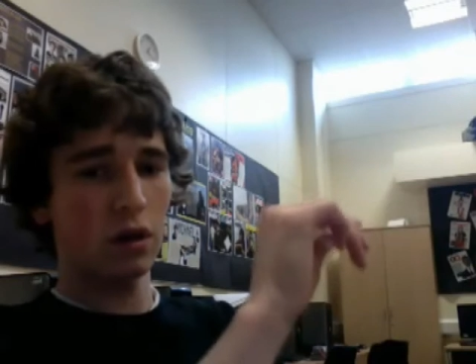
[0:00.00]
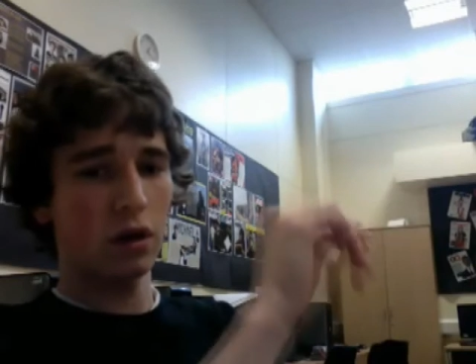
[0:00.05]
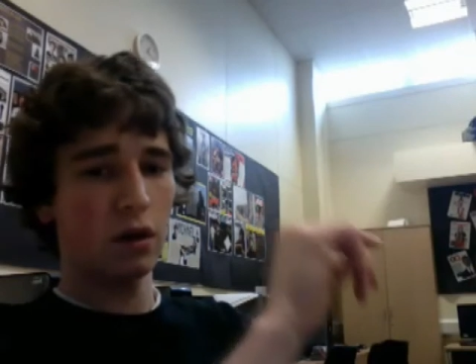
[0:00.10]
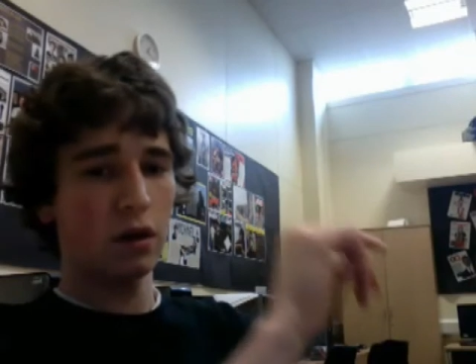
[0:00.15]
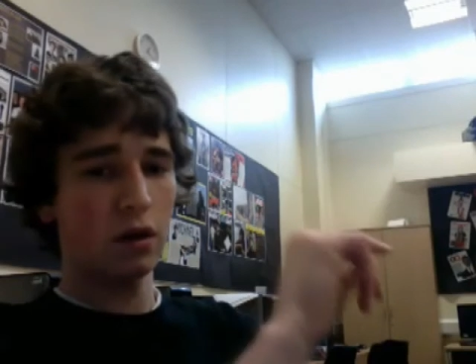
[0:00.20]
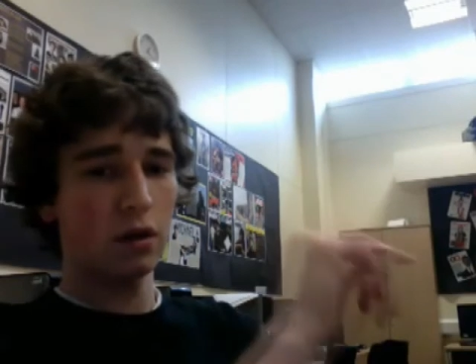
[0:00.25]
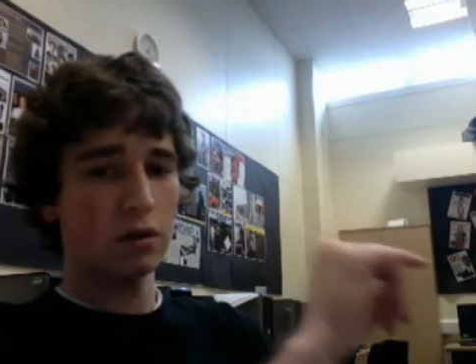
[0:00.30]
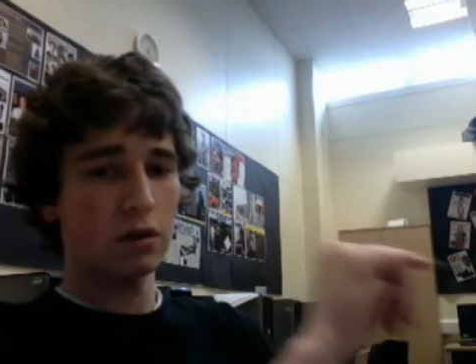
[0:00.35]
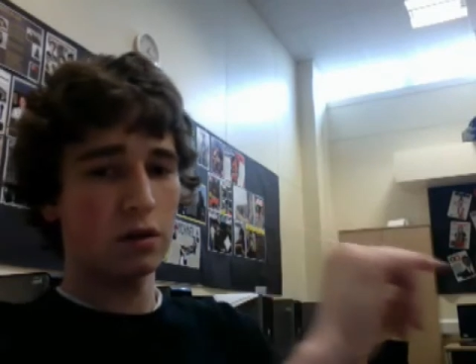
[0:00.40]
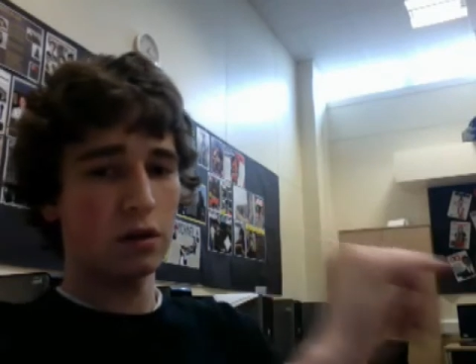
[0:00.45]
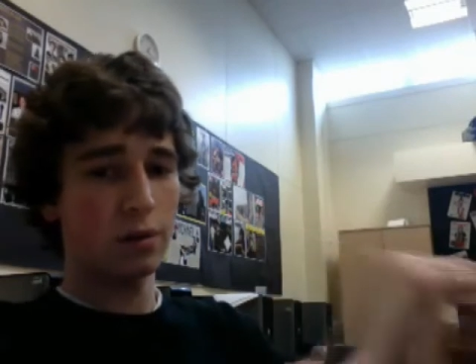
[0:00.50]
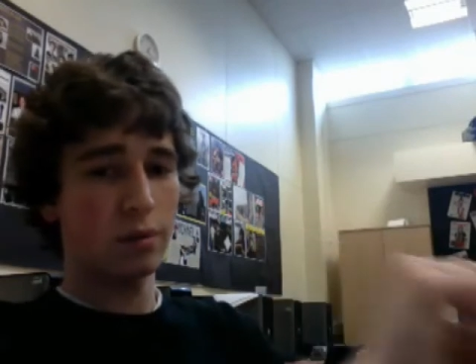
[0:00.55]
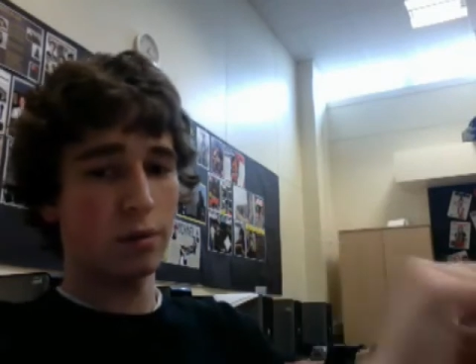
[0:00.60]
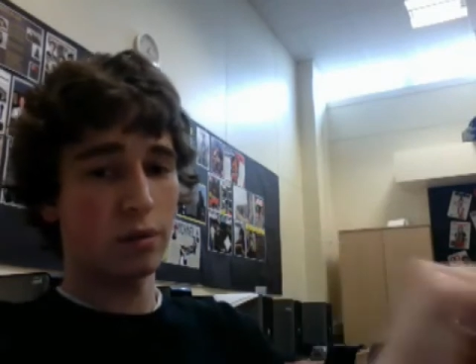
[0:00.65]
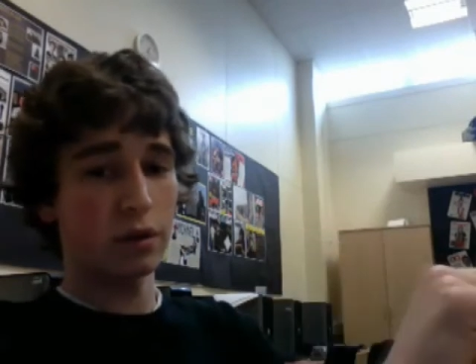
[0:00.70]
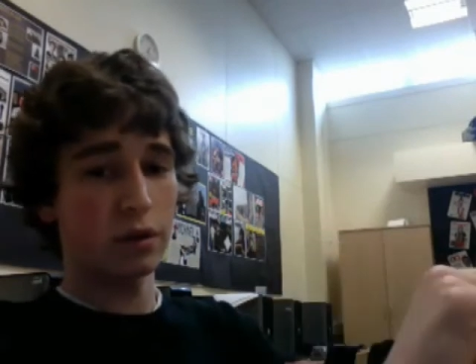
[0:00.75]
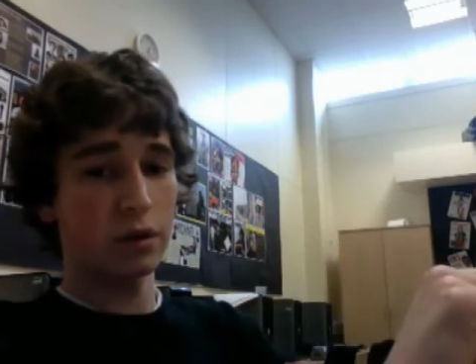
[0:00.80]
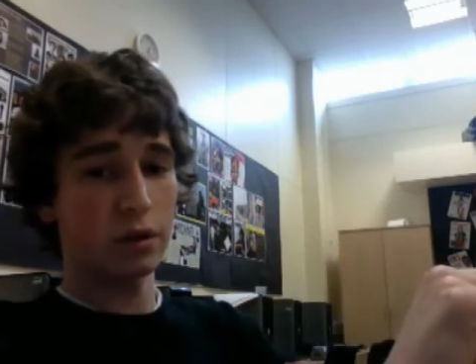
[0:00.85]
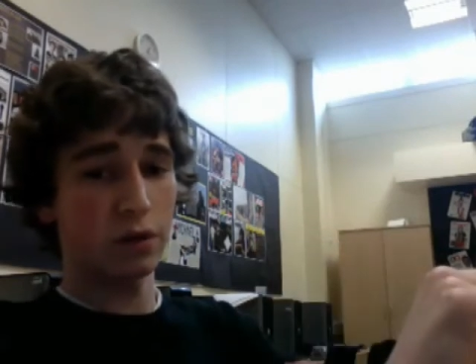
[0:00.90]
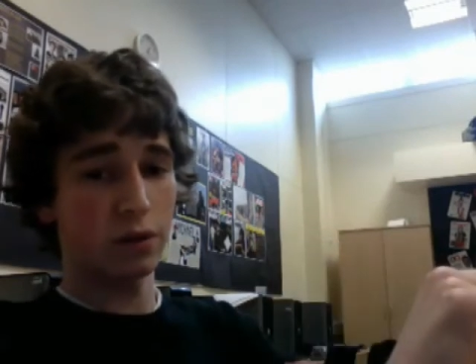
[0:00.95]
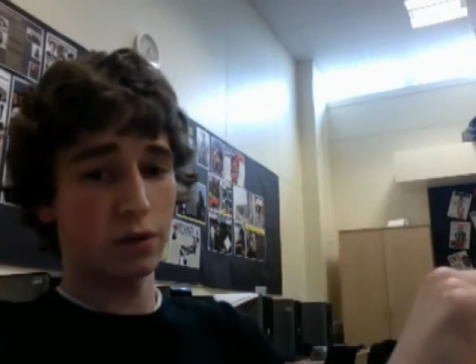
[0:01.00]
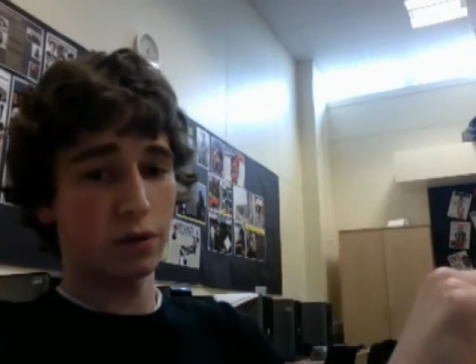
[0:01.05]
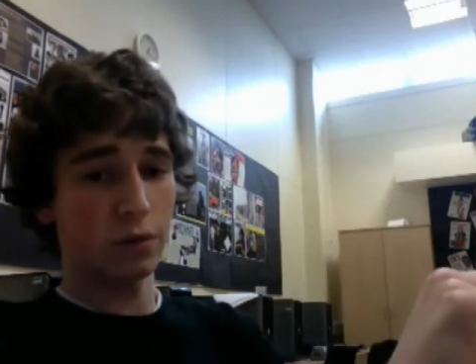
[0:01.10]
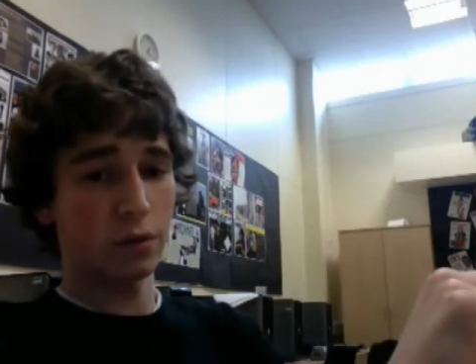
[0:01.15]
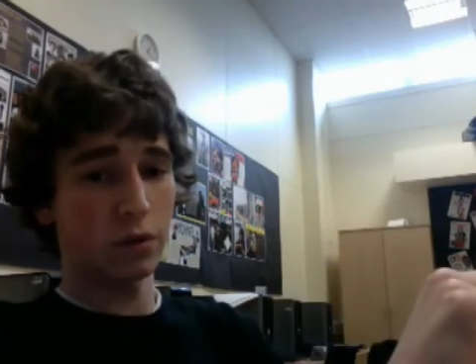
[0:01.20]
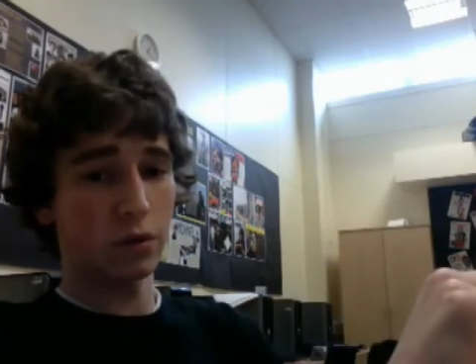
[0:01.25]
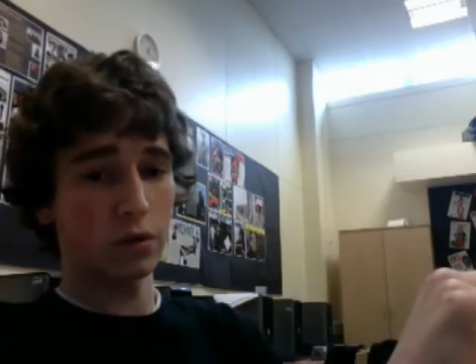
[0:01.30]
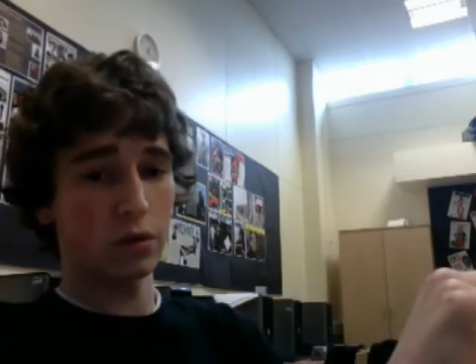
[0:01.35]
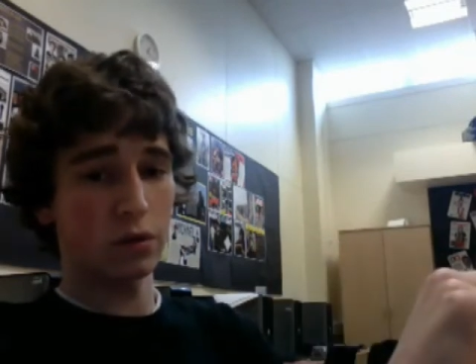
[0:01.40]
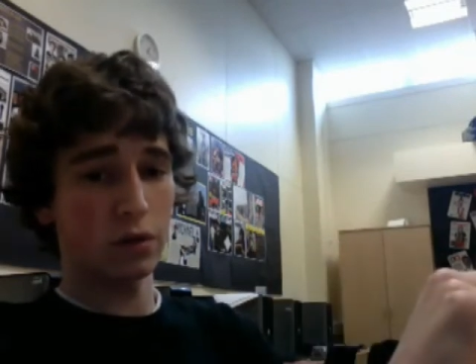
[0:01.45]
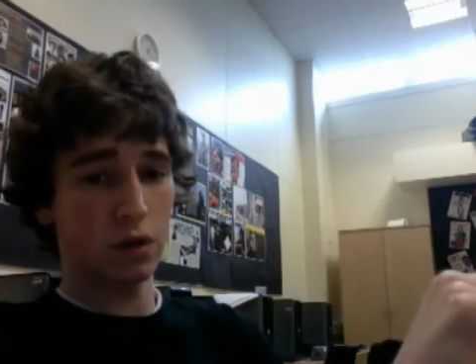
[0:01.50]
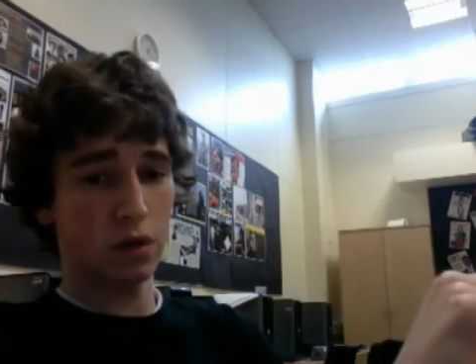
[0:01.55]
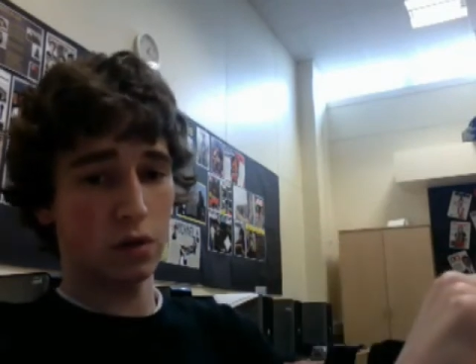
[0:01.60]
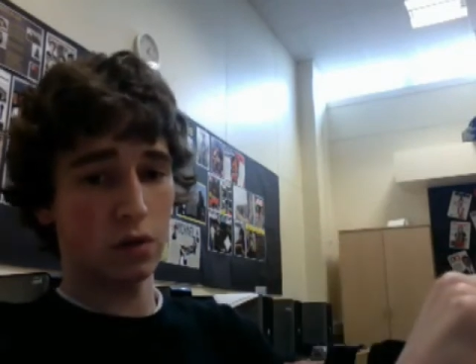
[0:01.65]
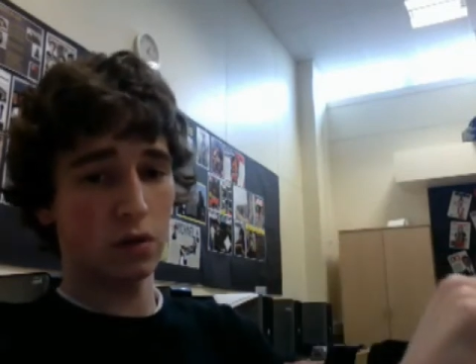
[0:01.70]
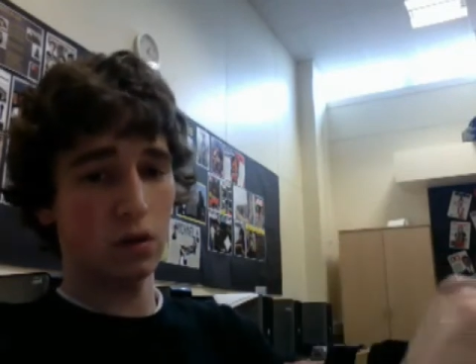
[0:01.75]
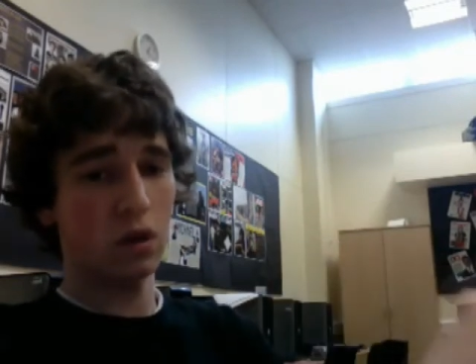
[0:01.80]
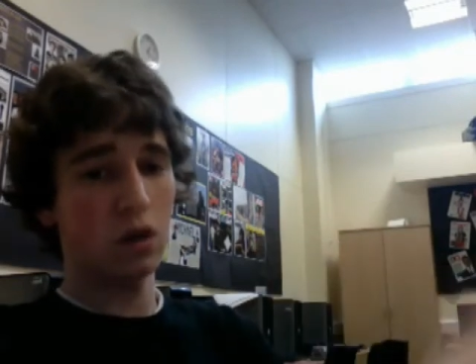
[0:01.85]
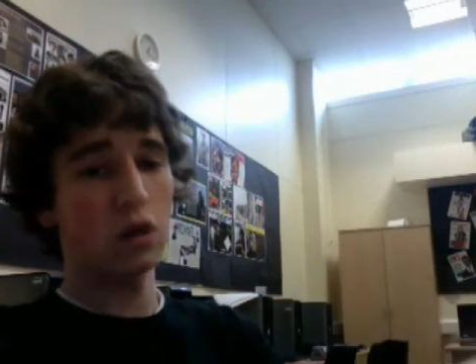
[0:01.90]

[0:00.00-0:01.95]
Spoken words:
separated it from the sound,